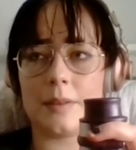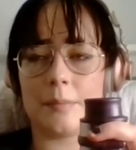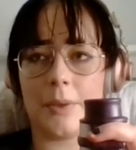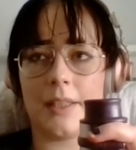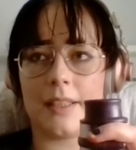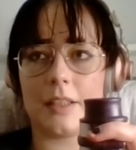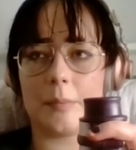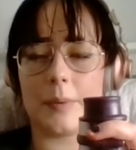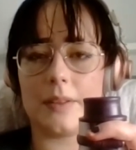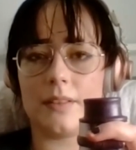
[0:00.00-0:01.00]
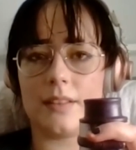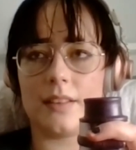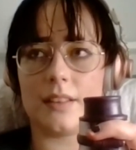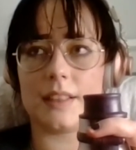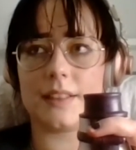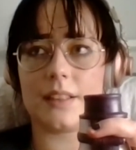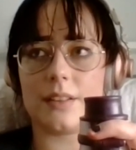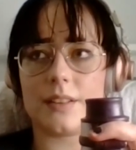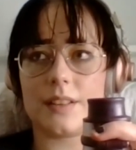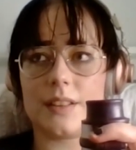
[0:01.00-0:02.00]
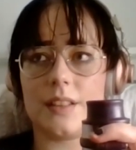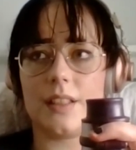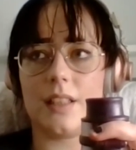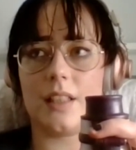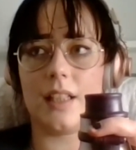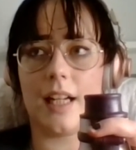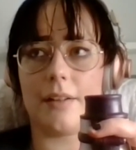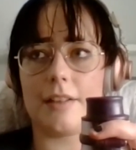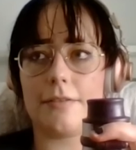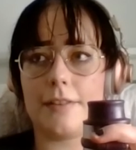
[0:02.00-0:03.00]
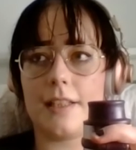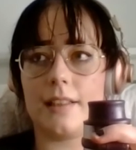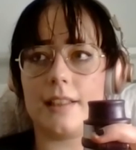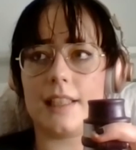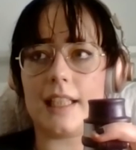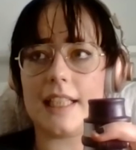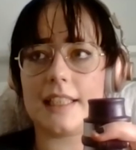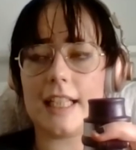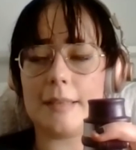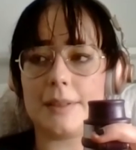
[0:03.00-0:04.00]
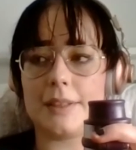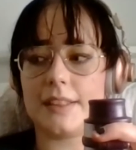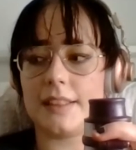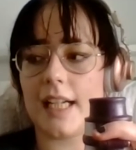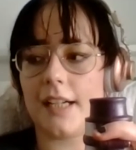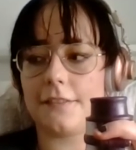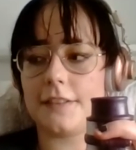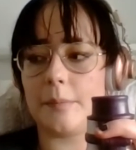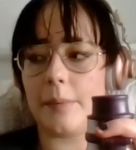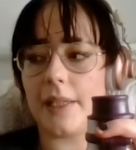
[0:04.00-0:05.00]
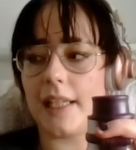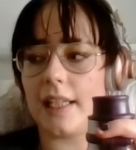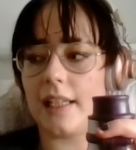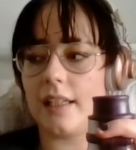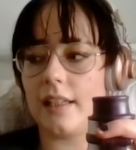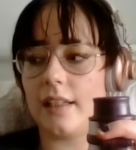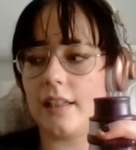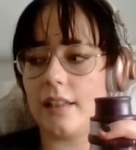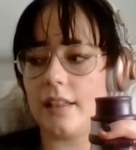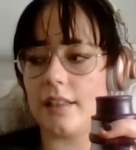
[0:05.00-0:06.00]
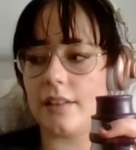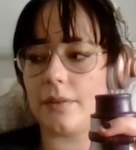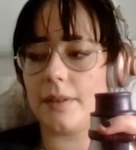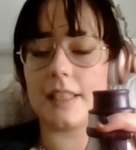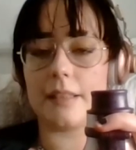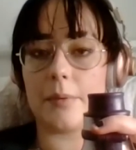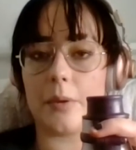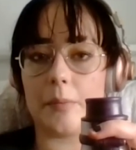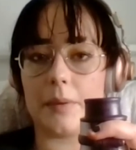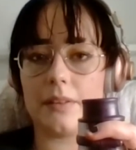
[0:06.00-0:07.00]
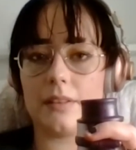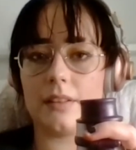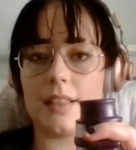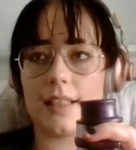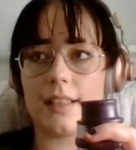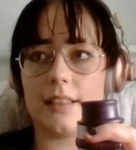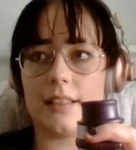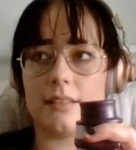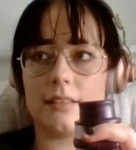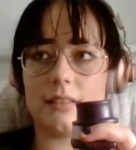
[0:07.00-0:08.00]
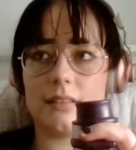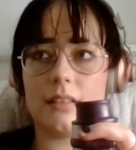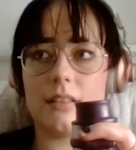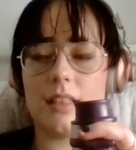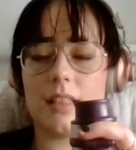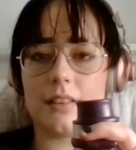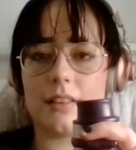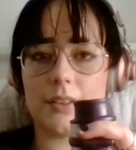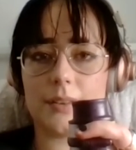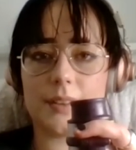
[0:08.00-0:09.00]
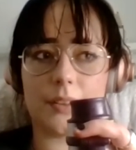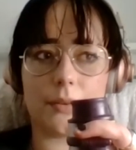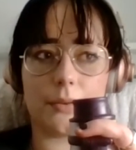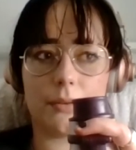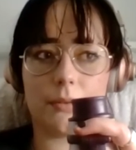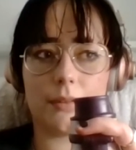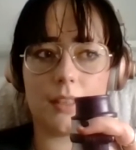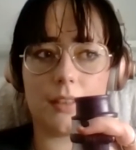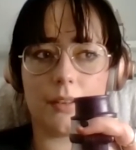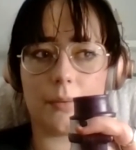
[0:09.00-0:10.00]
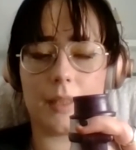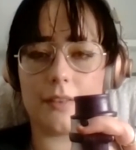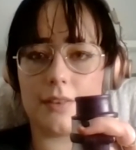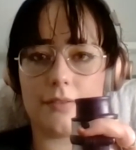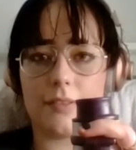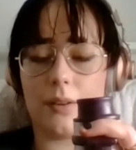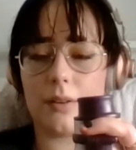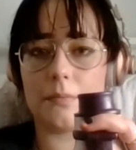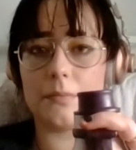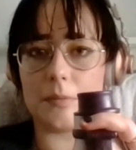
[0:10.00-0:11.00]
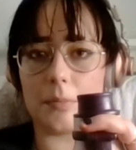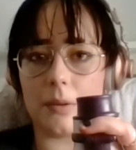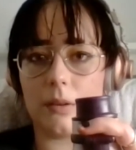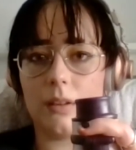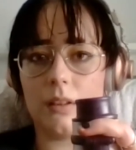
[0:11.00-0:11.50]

bring that up and discuss how you feel, and at any time. It doesn't have to be in the moment. You can do so whenever you feel comfortable.